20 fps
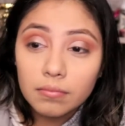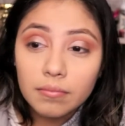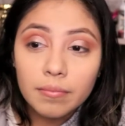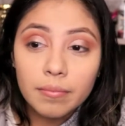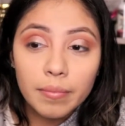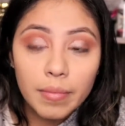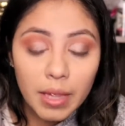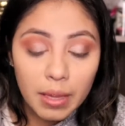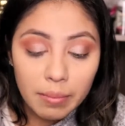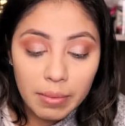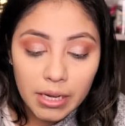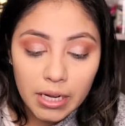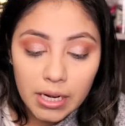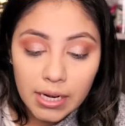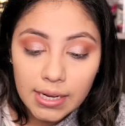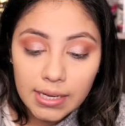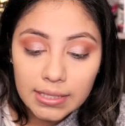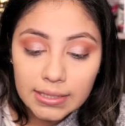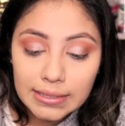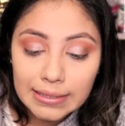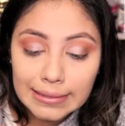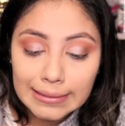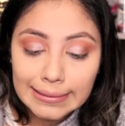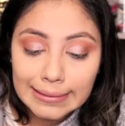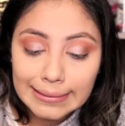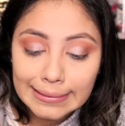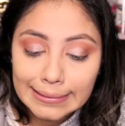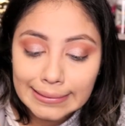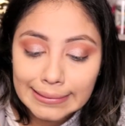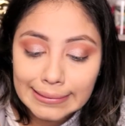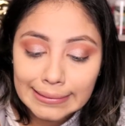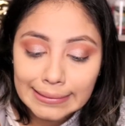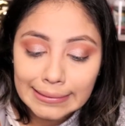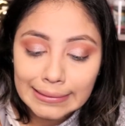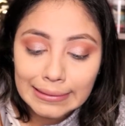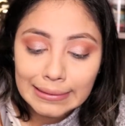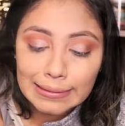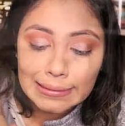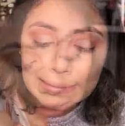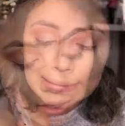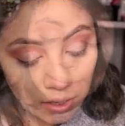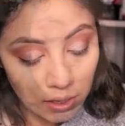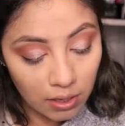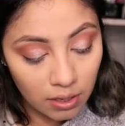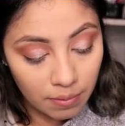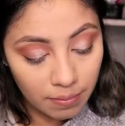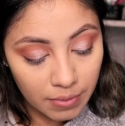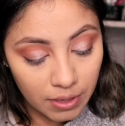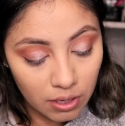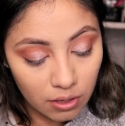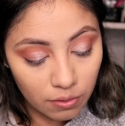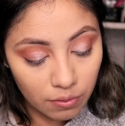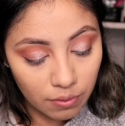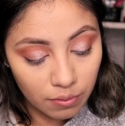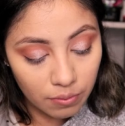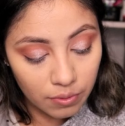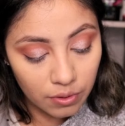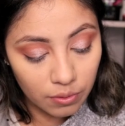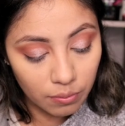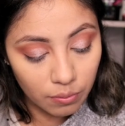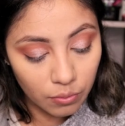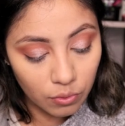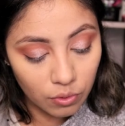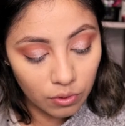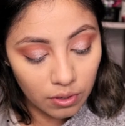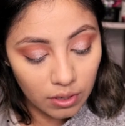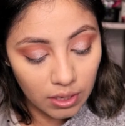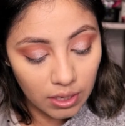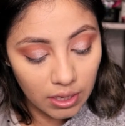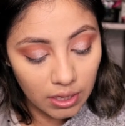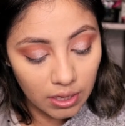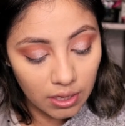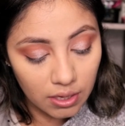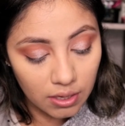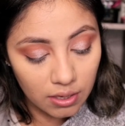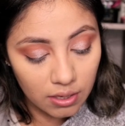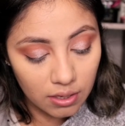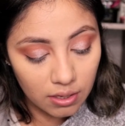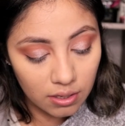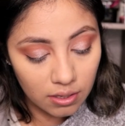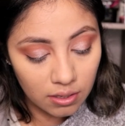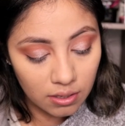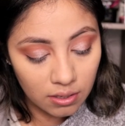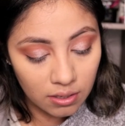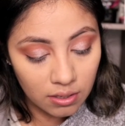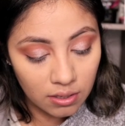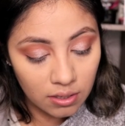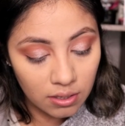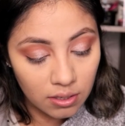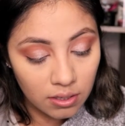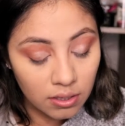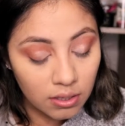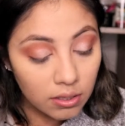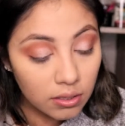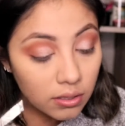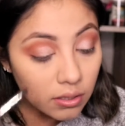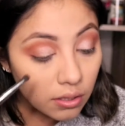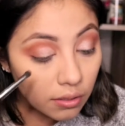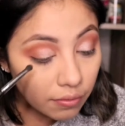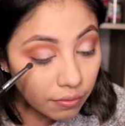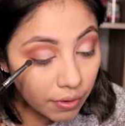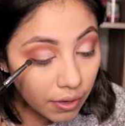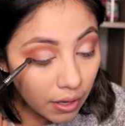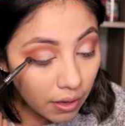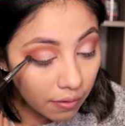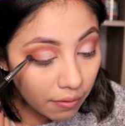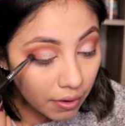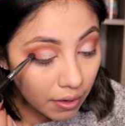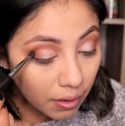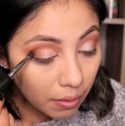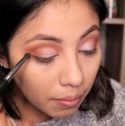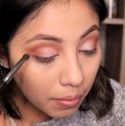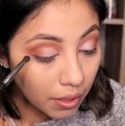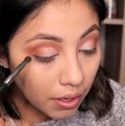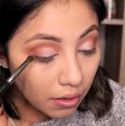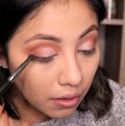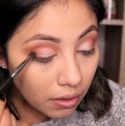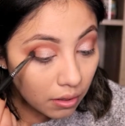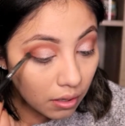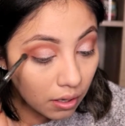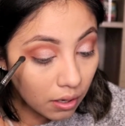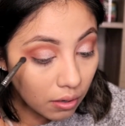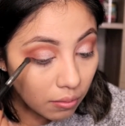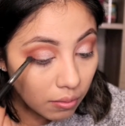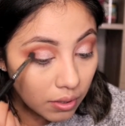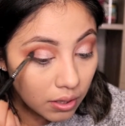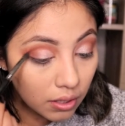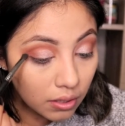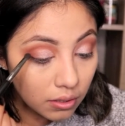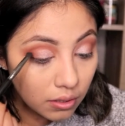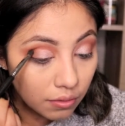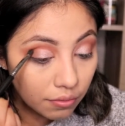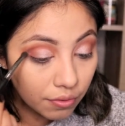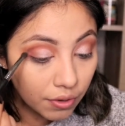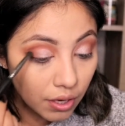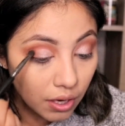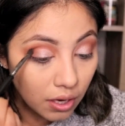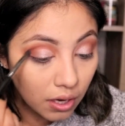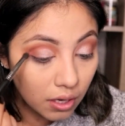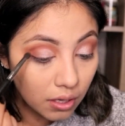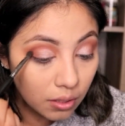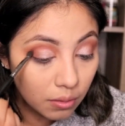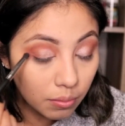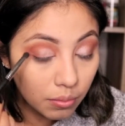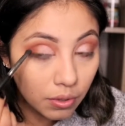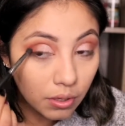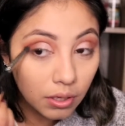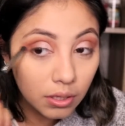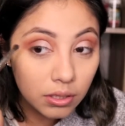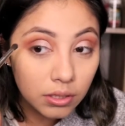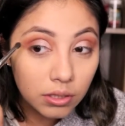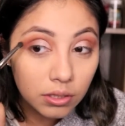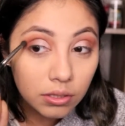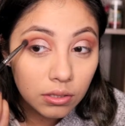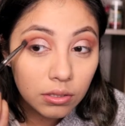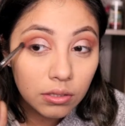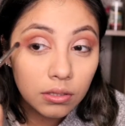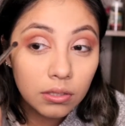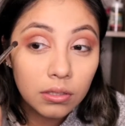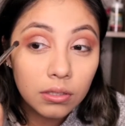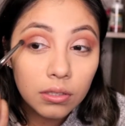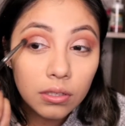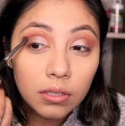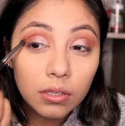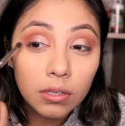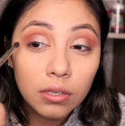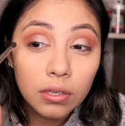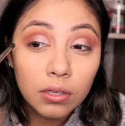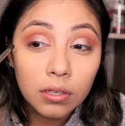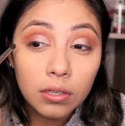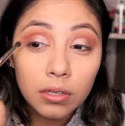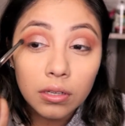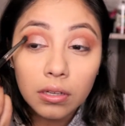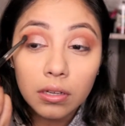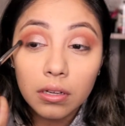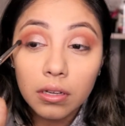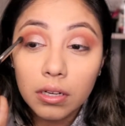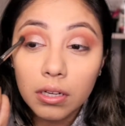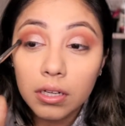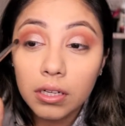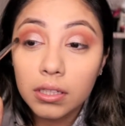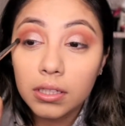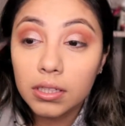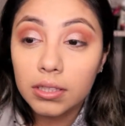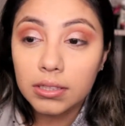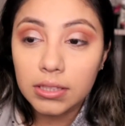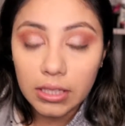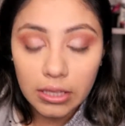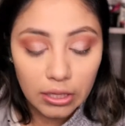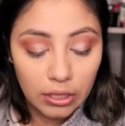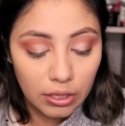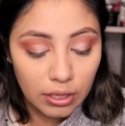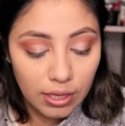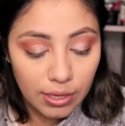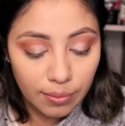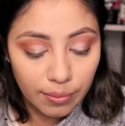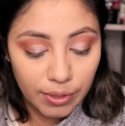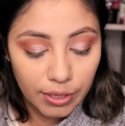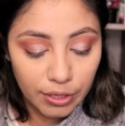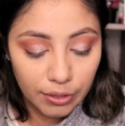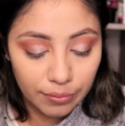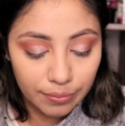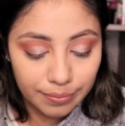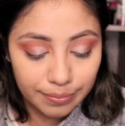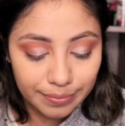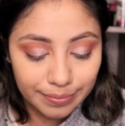Maybe not. I'm gonna go in with a more again. See if we have any better luck with a different kind of brush. And it doesn't look like we do.